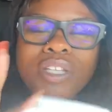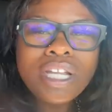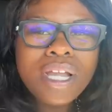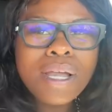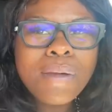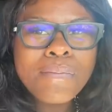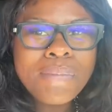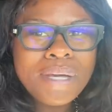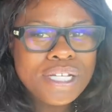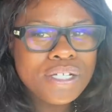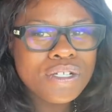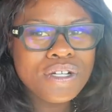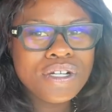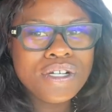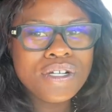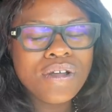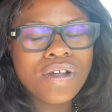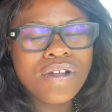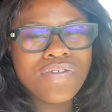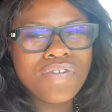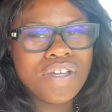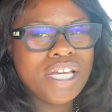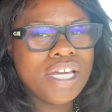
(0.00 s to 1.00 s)
make sure your
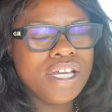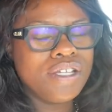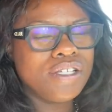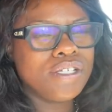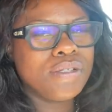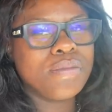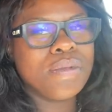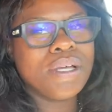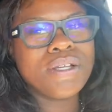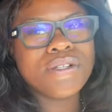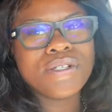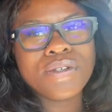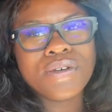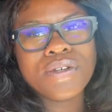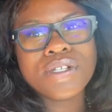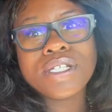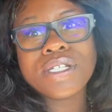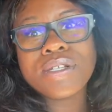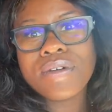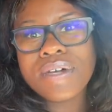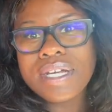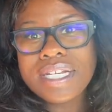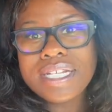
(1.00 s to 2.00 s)
notification bell's on
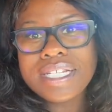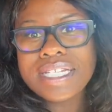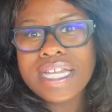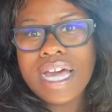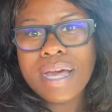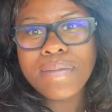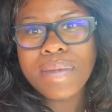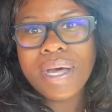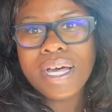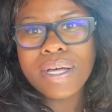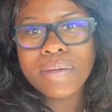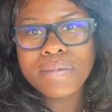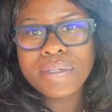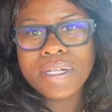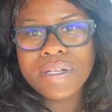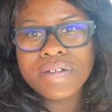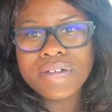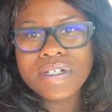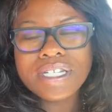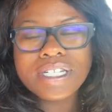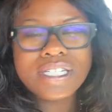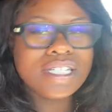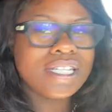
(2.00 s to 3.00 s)
so anytime i upload
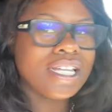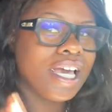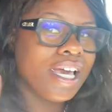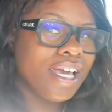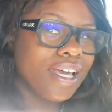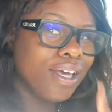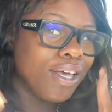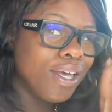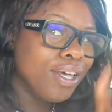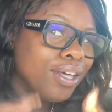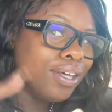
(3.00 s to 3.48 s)
this thing